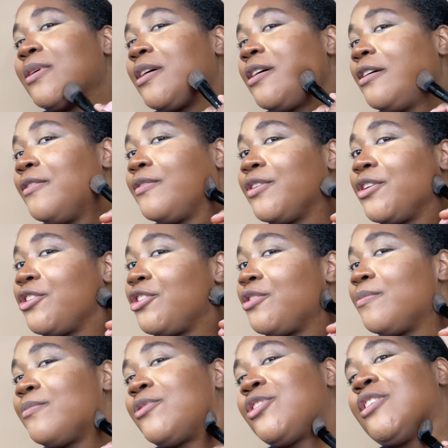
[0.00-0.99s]
coverage.
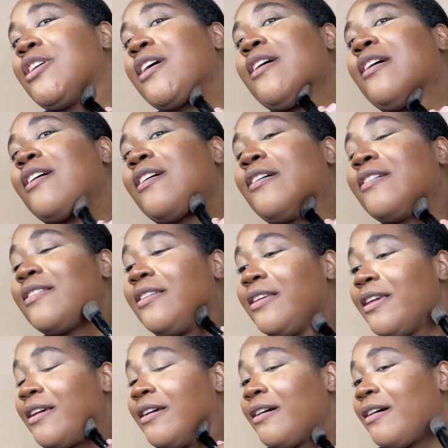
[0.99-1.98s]
Child,
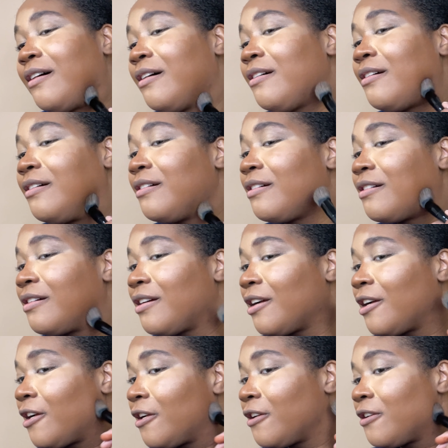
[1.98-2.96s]
yeah.
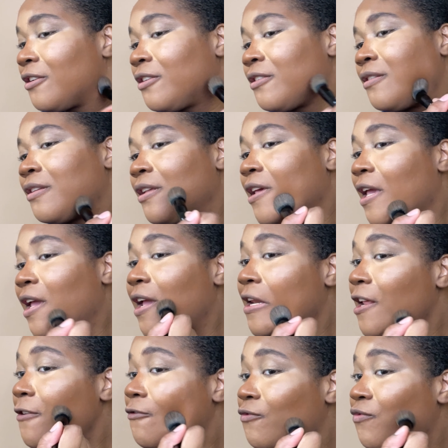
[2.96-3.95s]
And
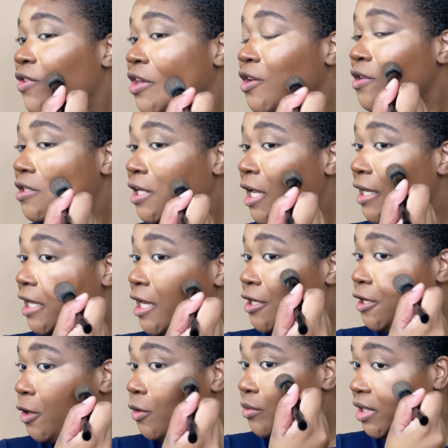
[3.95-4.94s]
it feels like
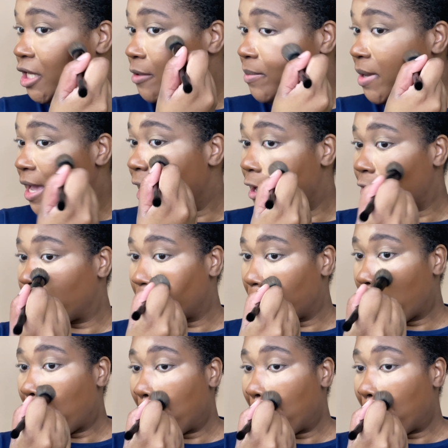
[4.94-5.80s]
it don't need powder.